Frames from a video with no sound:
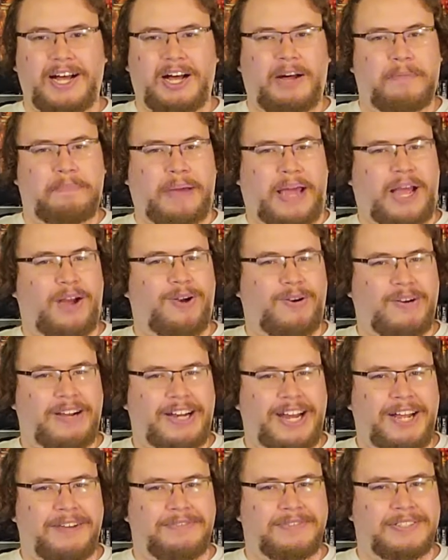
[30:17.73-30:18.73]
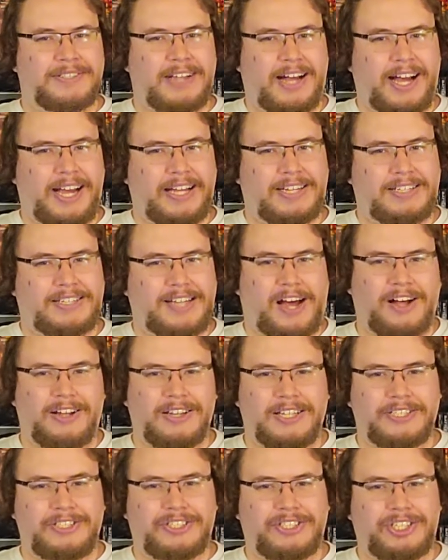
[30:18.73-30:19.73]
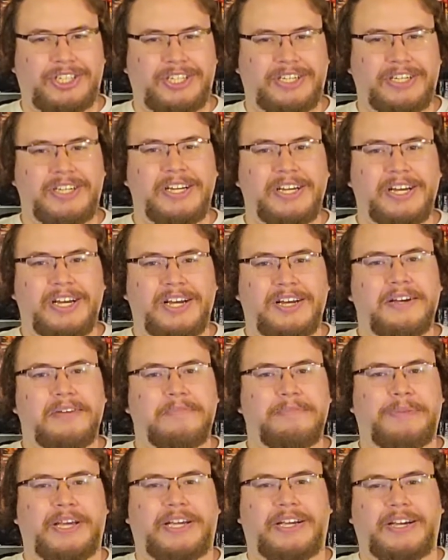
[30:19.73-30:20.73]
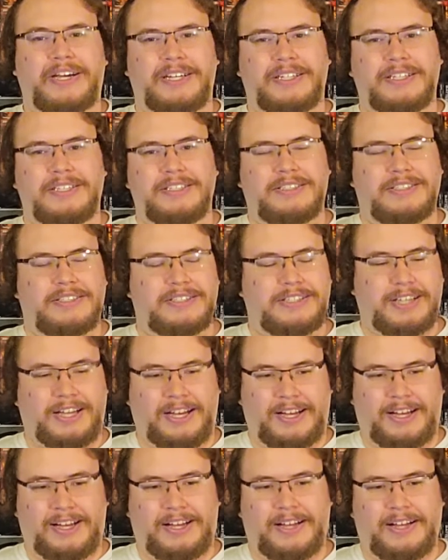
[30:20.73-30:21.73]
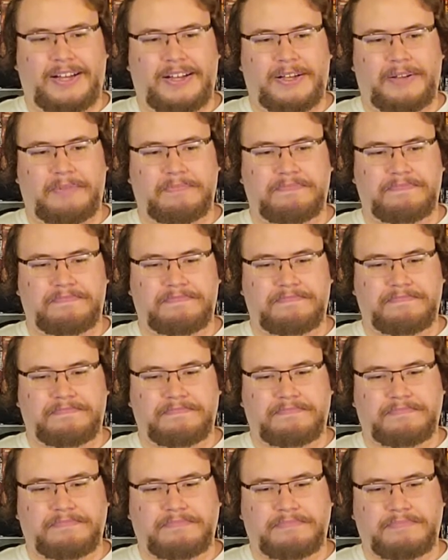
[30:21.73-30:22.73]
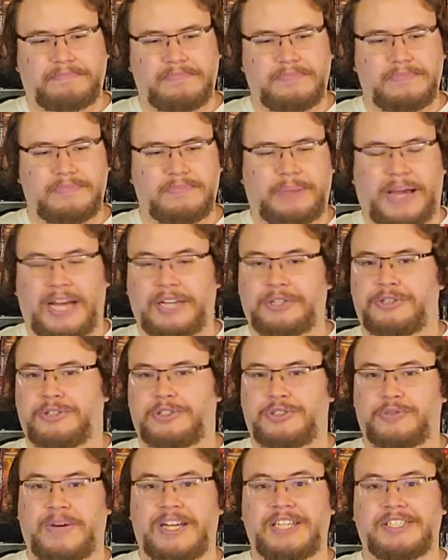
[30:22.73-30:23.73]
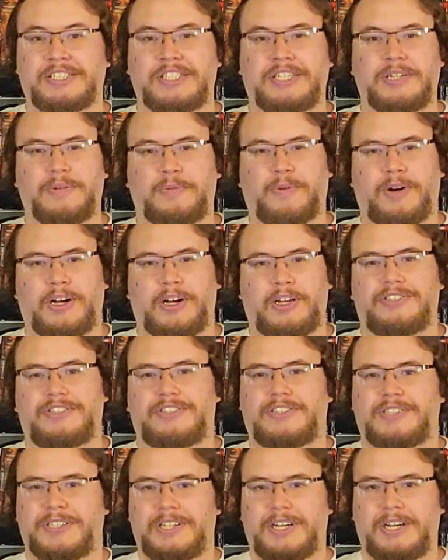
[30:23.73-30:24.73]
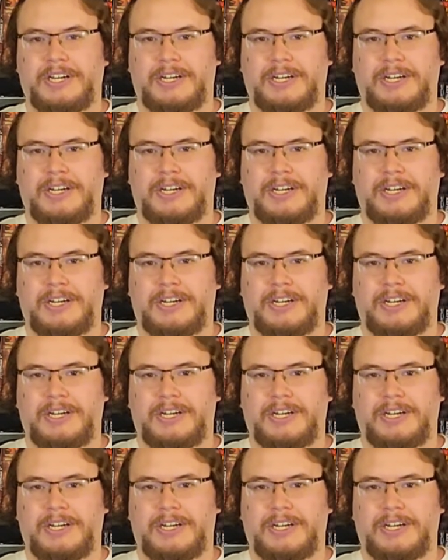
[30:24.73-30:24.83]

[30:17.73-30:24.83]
a parody of Scientology because uh, Patrick Swayze was